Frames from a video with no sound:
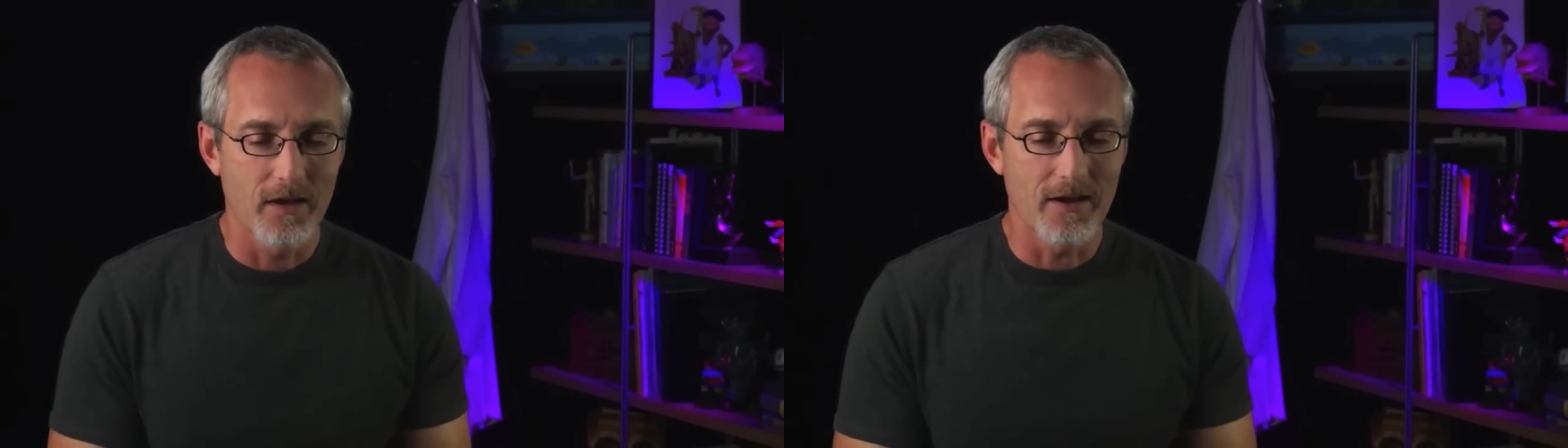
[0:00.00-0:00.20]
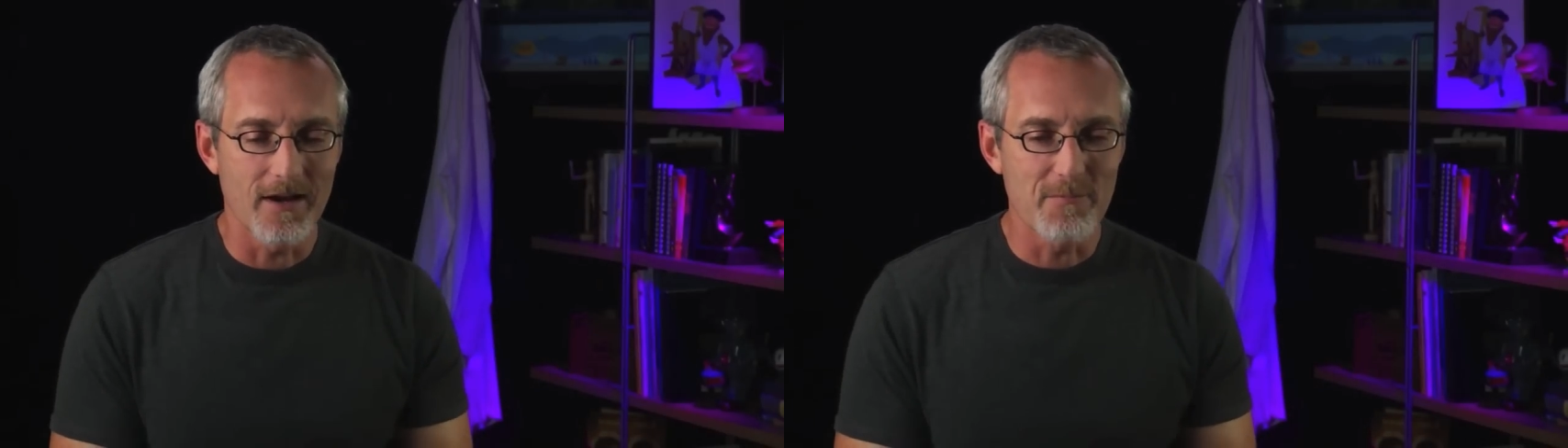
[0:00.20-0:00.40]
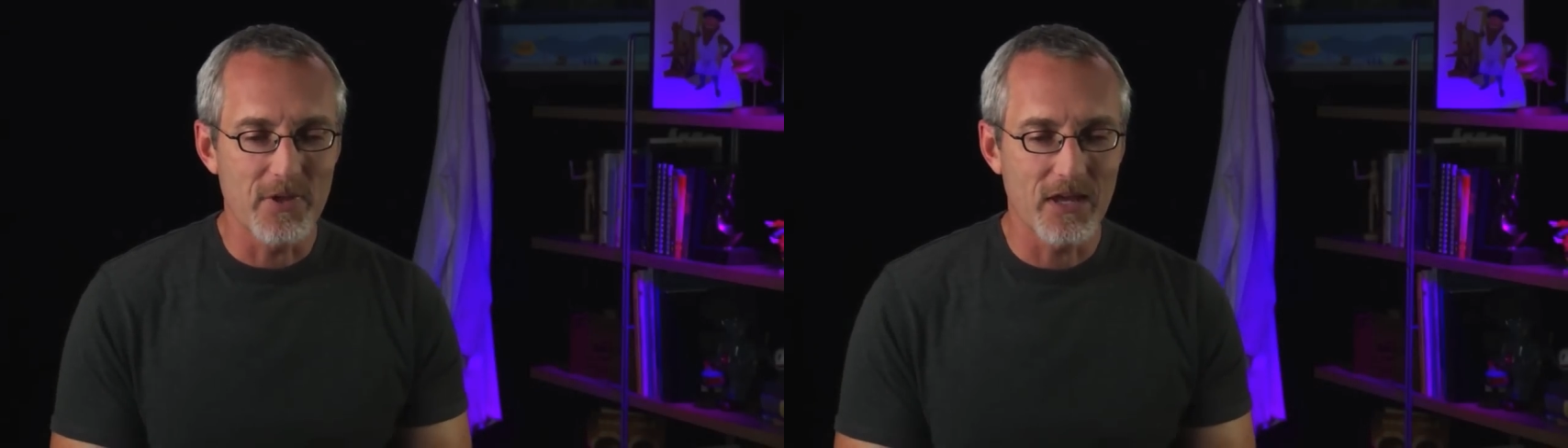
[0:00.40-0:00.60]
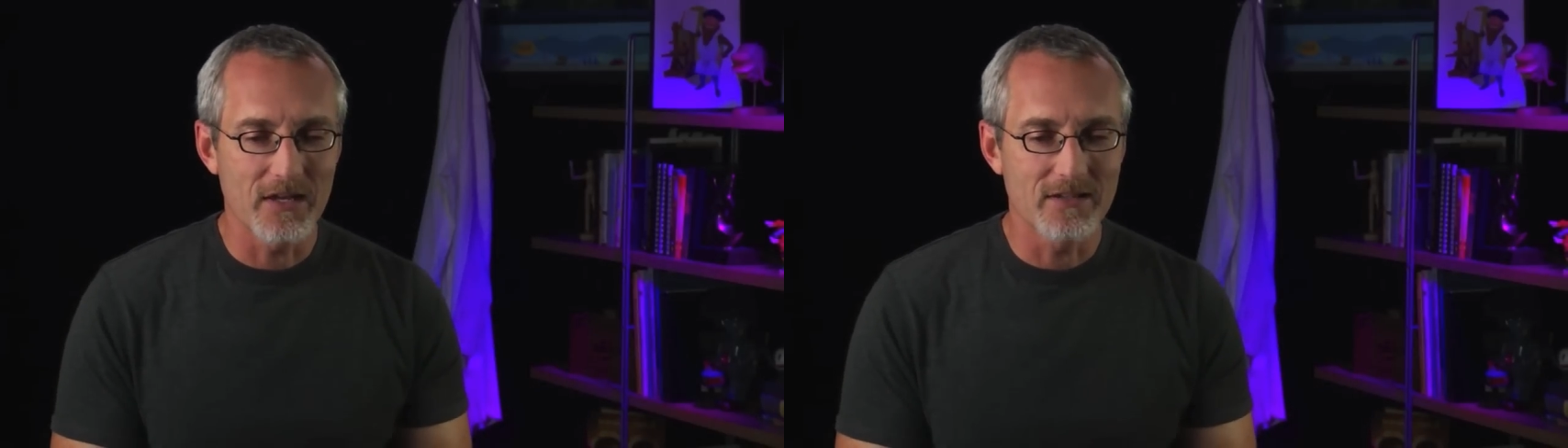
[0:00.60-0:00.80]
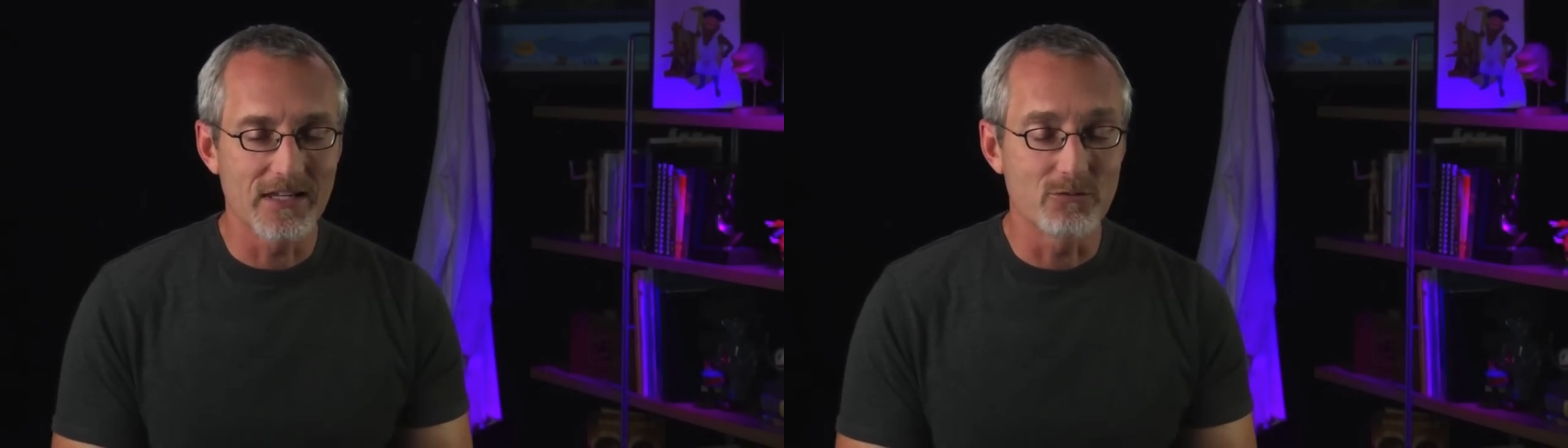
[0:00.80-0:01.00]
Um,
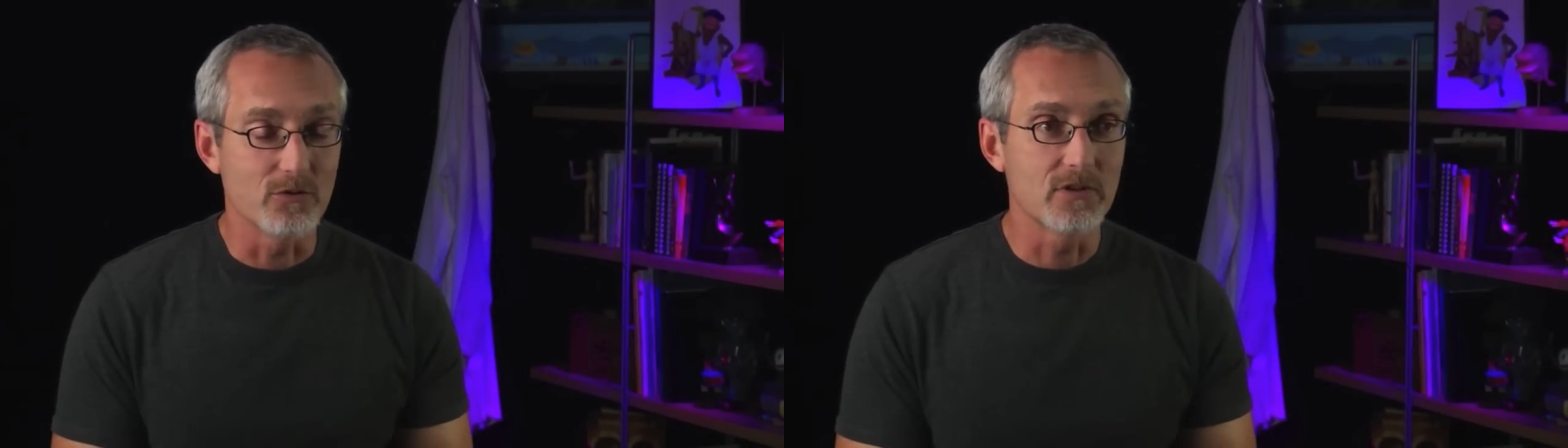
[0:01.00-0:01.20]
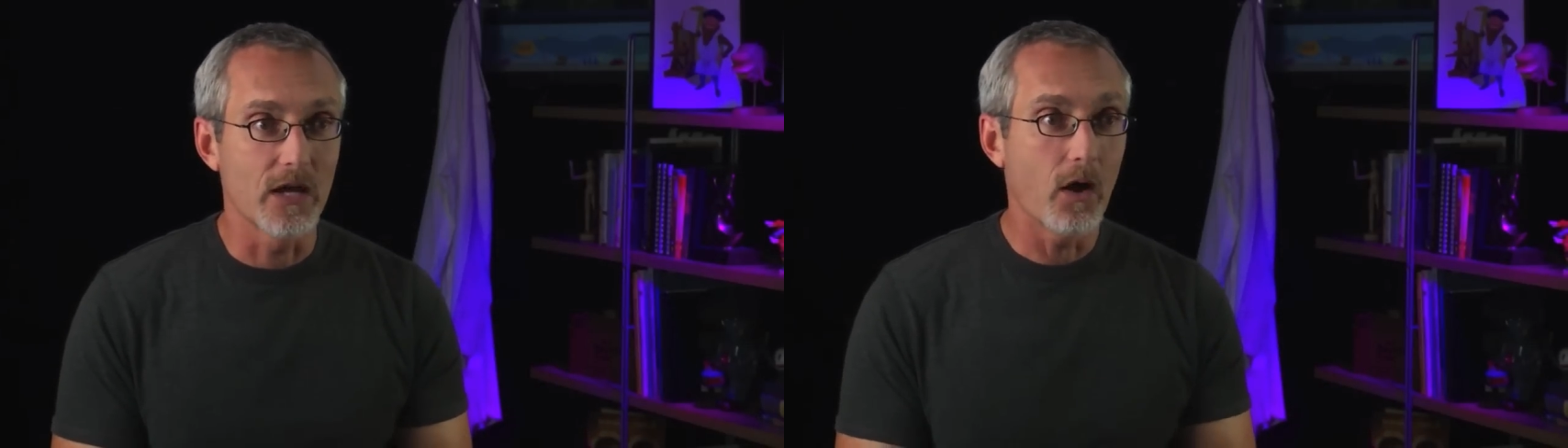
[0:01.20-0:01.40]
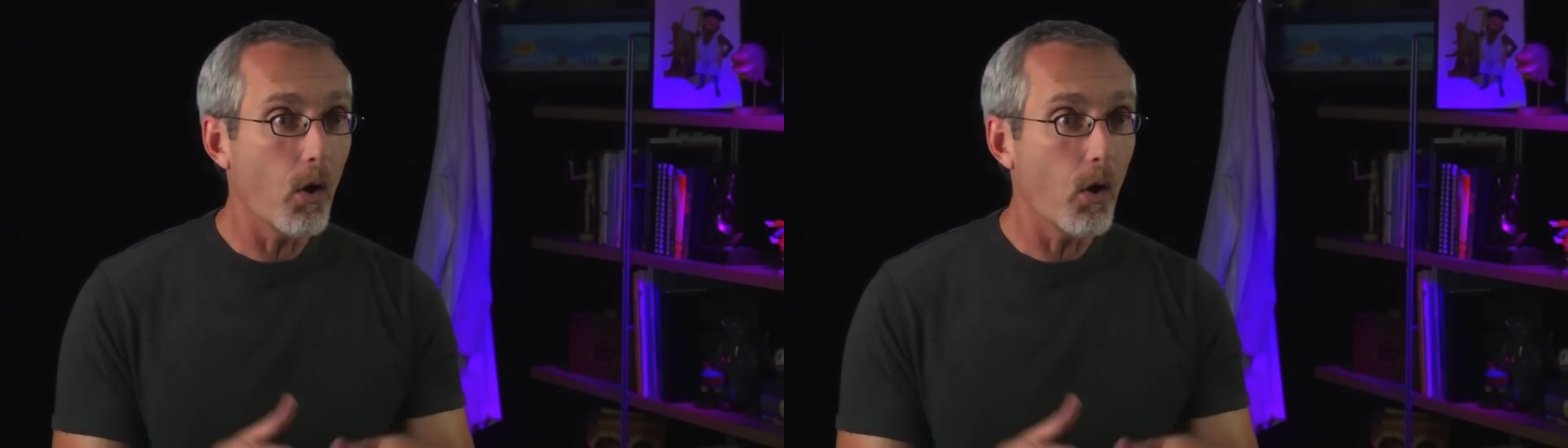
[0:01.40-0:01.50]
and kids would say,